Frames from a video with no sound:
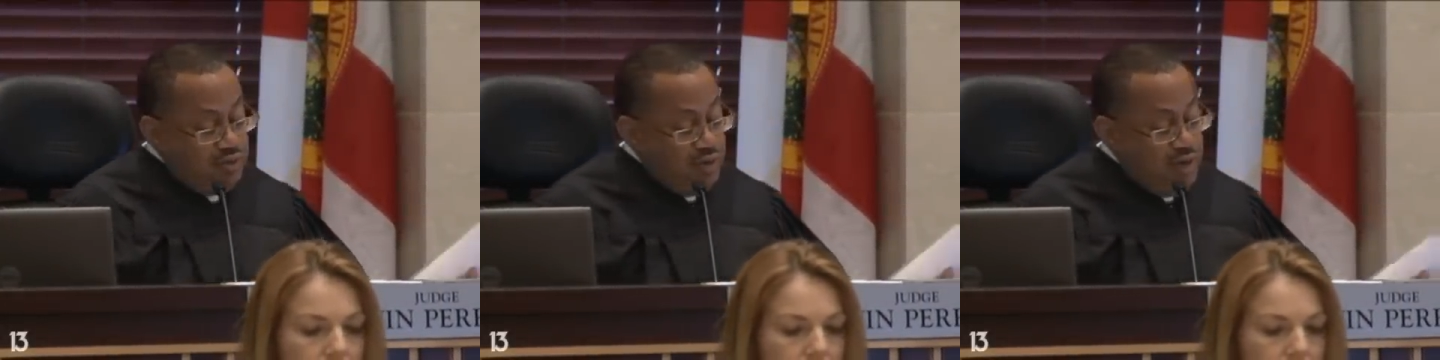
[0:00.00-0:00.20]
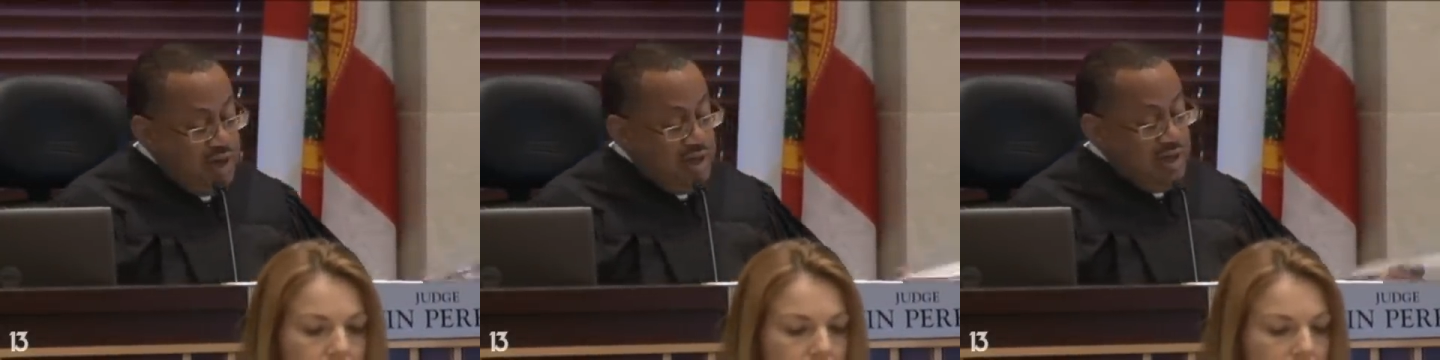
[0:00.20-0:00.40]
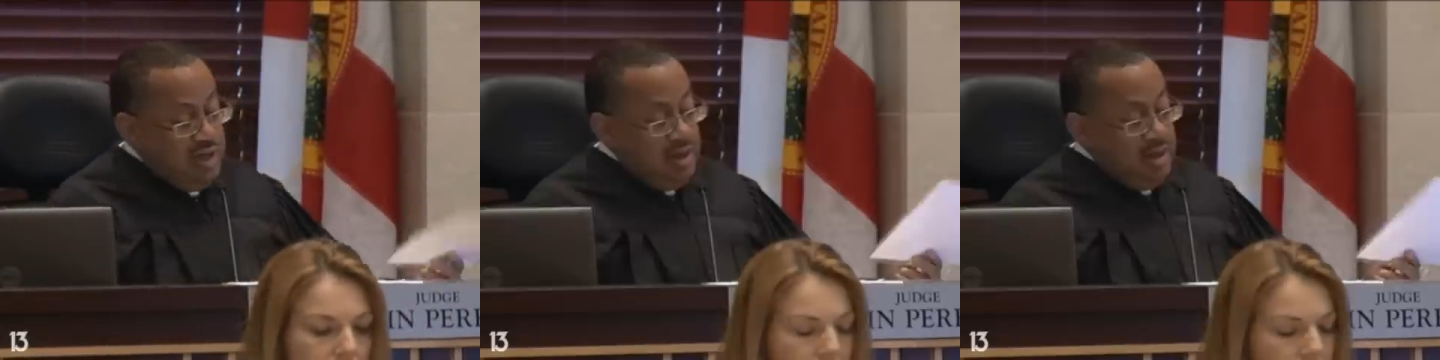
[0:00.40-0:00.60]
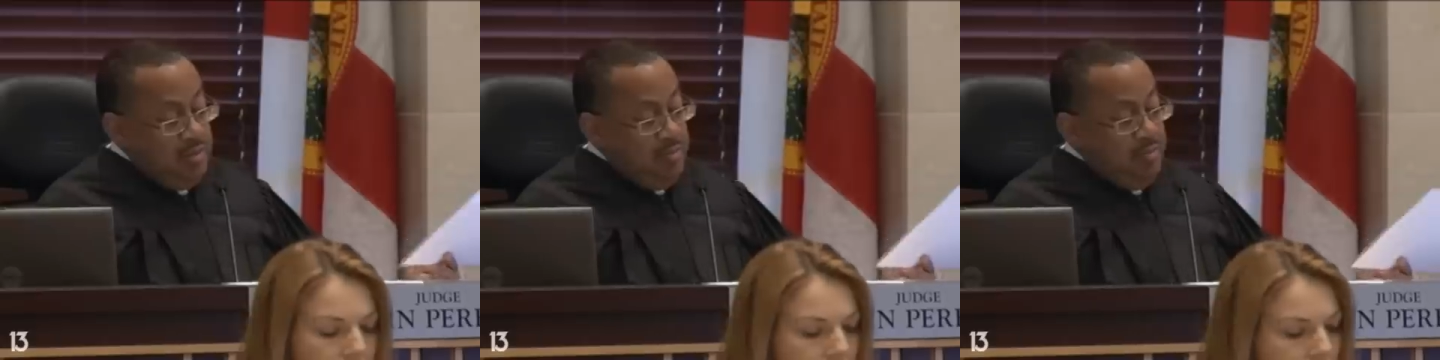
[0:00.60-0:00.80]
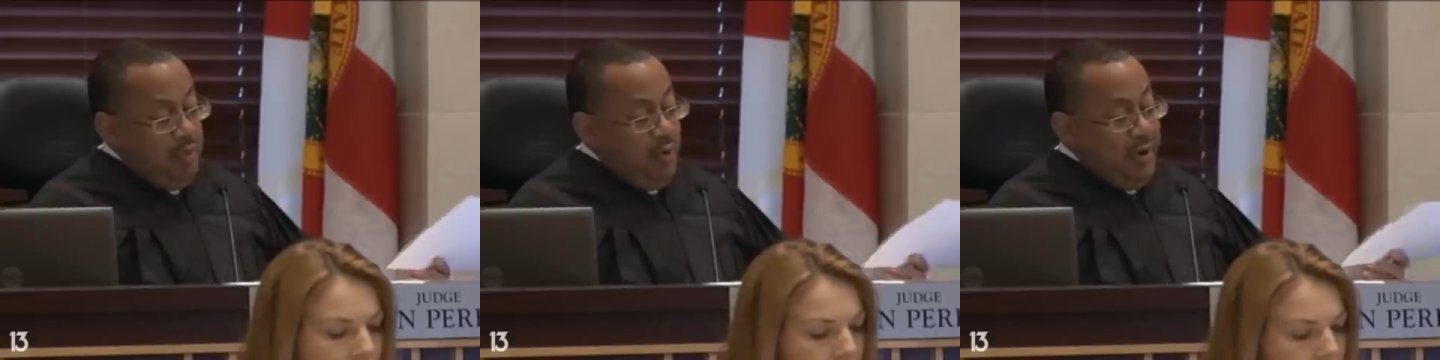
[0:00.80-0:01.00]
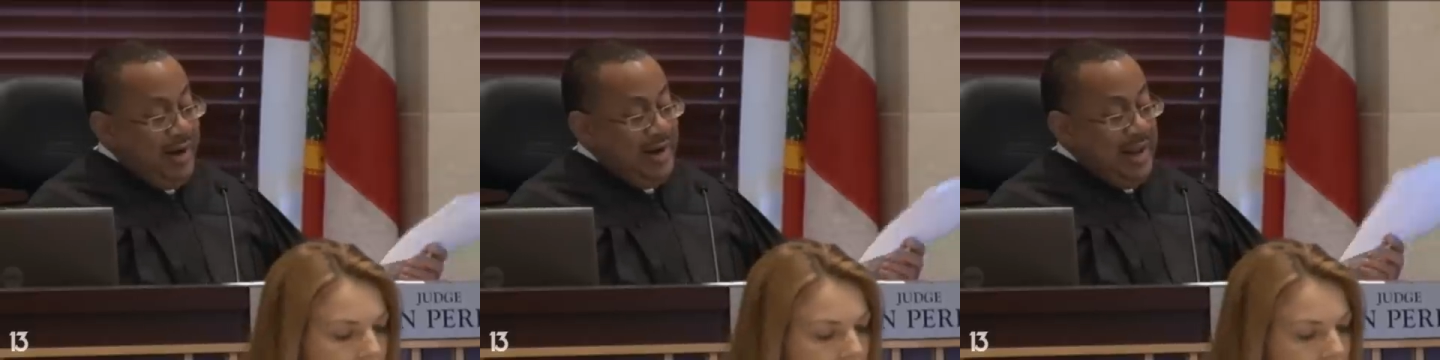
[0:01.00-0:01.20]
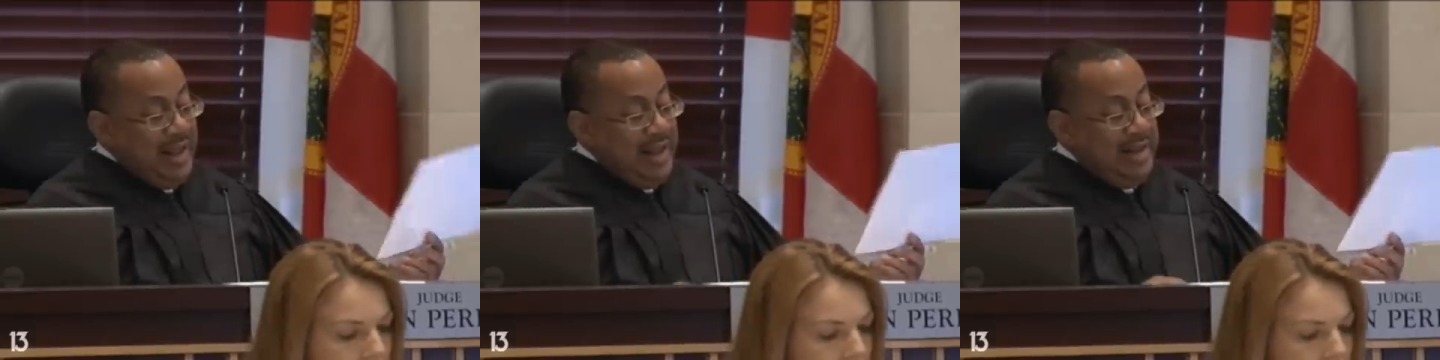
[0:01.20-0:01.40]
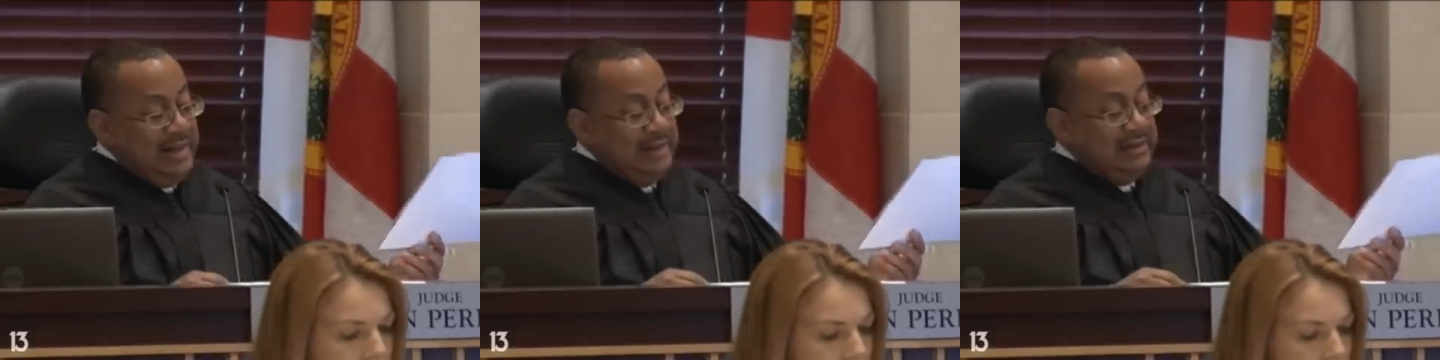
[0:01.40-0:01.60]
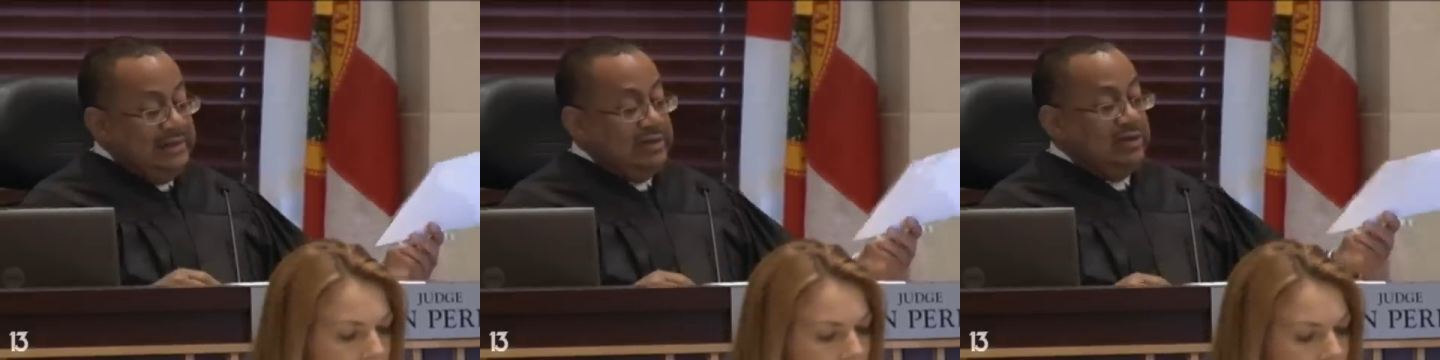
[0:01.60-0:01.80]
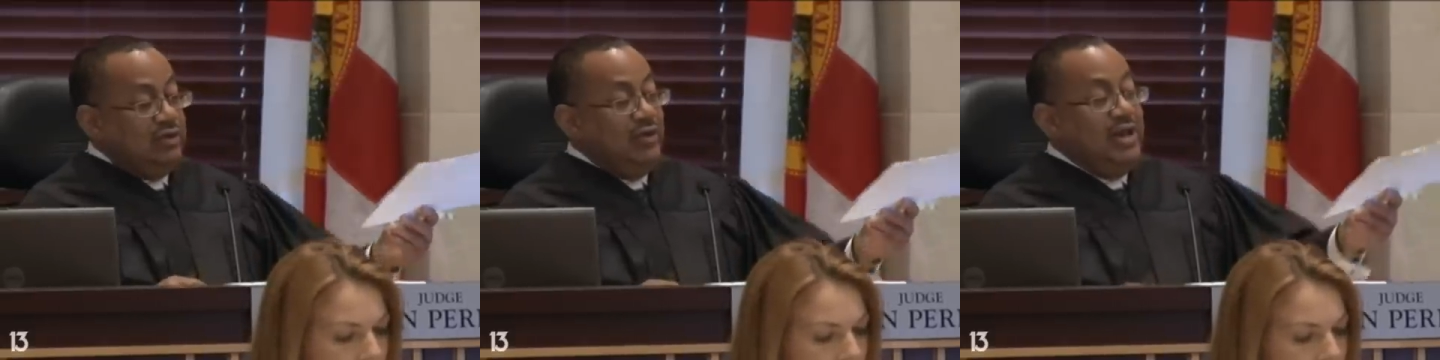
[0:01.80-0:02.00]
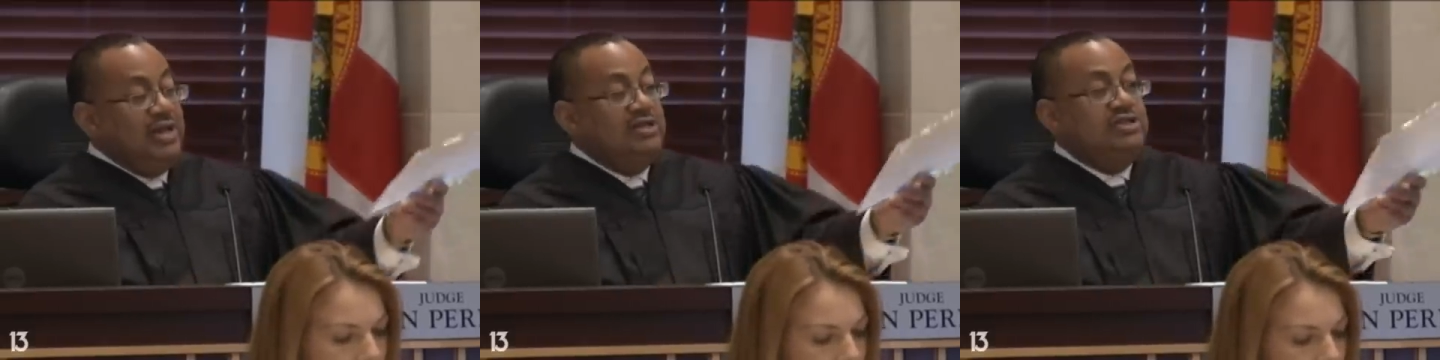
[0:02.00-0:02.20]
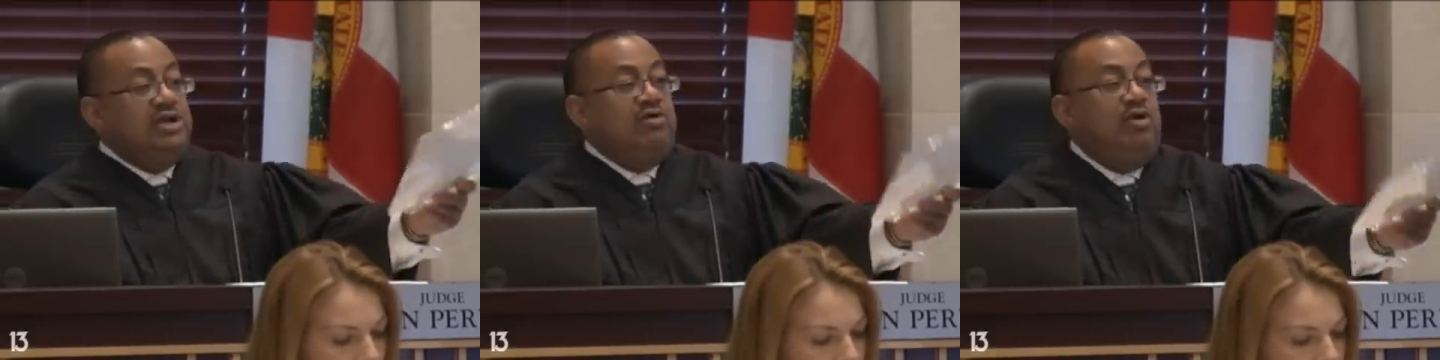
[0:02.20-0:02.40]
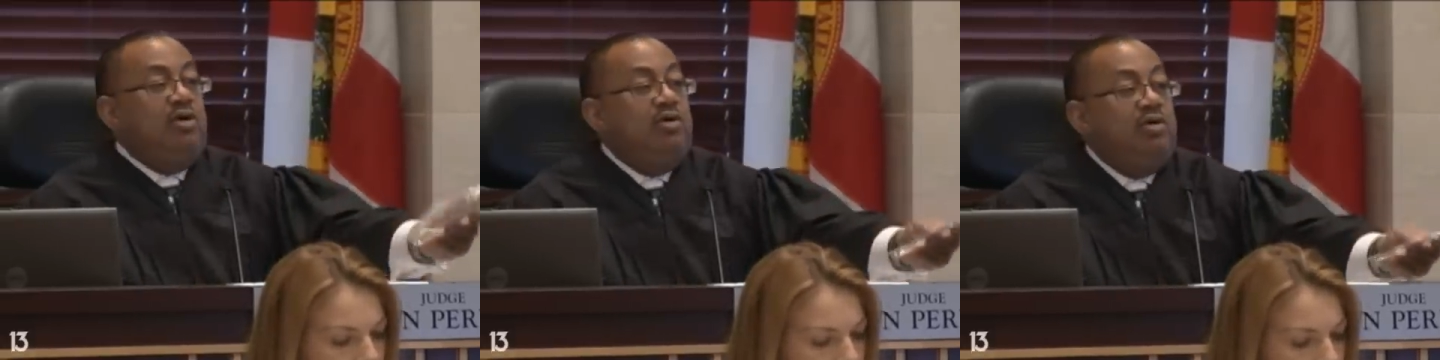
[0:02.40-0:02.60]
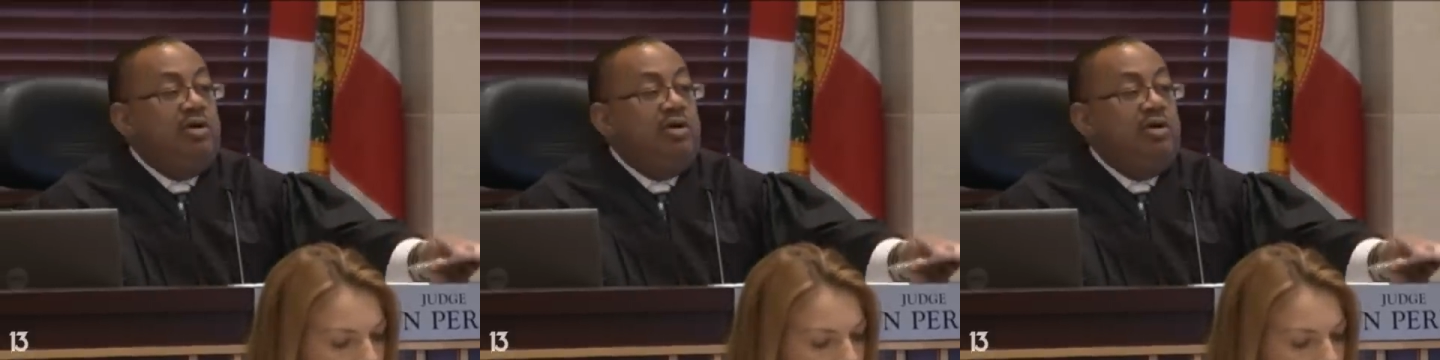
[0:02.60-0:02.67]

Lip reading: 3.830